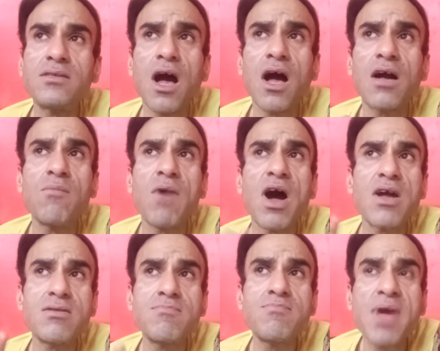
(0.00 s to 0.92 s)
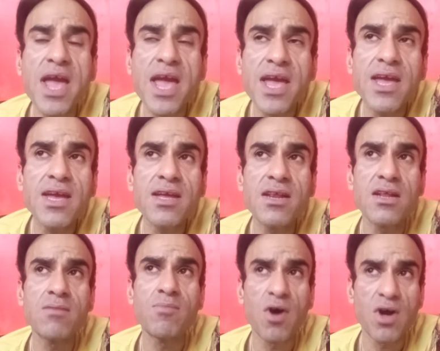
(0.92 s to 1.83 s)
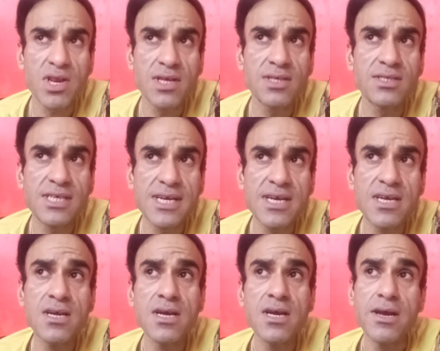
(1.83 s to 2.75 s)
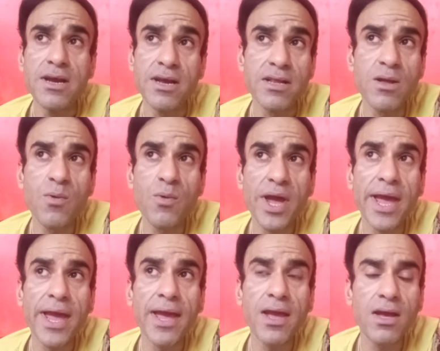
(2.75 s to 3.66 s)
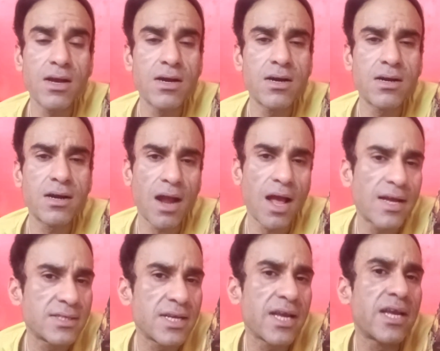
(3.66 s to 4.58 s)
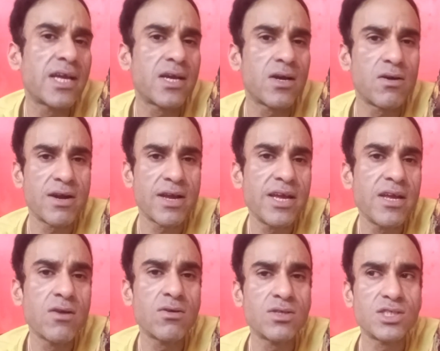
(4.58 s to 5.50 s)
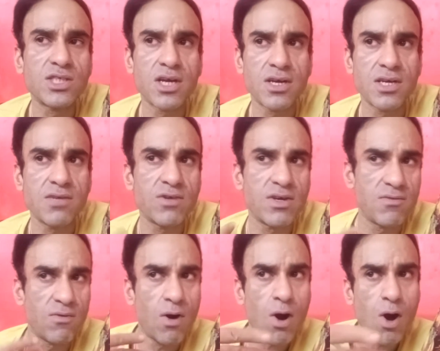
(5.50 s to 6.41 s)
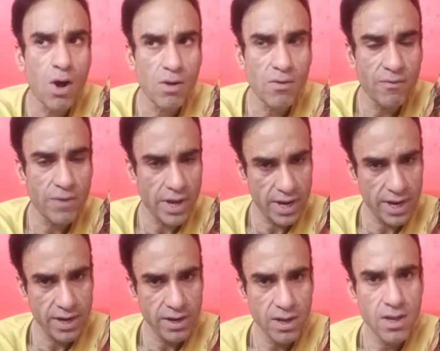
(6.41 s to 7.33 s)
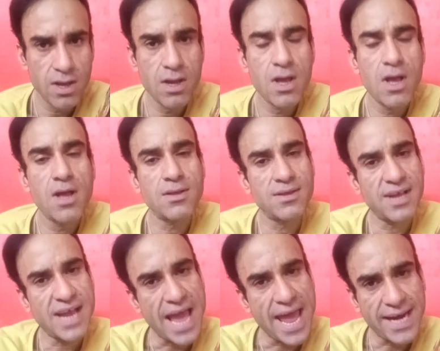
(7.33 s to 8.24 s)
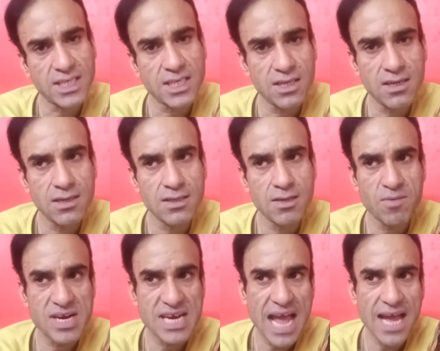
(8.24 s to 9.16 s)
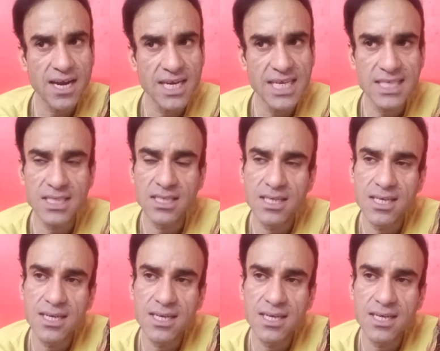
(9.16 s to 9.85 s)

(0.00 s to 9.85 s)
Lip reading: talk about pain and poignancy in the way a classic a hero's journey would evolve, wherein the character, the protagonist,